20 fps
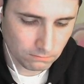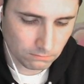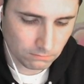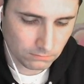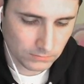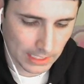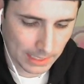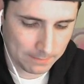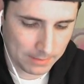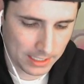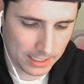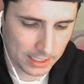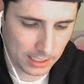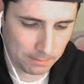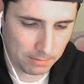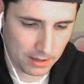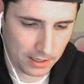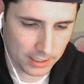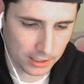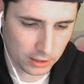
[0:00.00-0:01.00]
I'm not going to
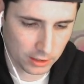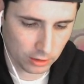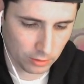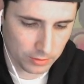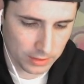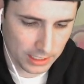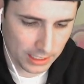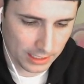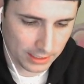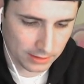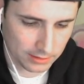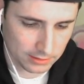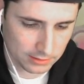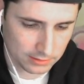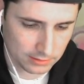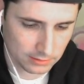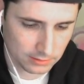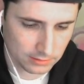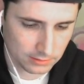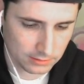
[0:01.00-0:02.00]
Pine Clone yet.
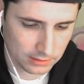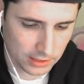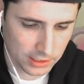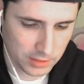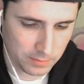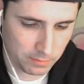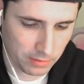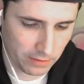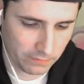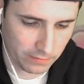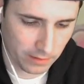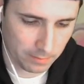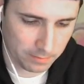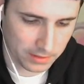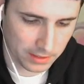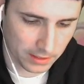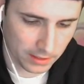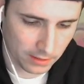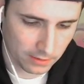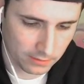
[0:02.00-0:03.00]
Let's buff up
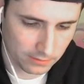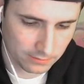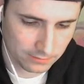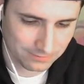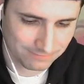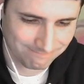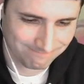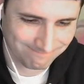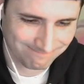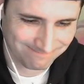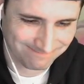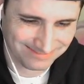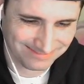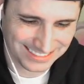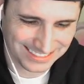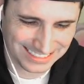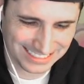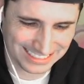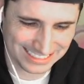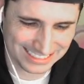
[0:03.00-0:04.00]
here.
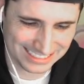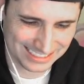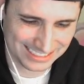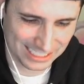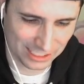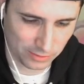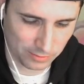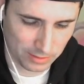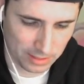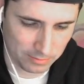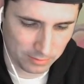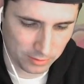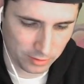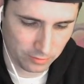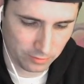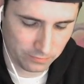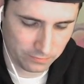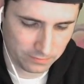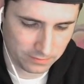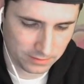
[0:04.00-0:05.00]
Is that the right move?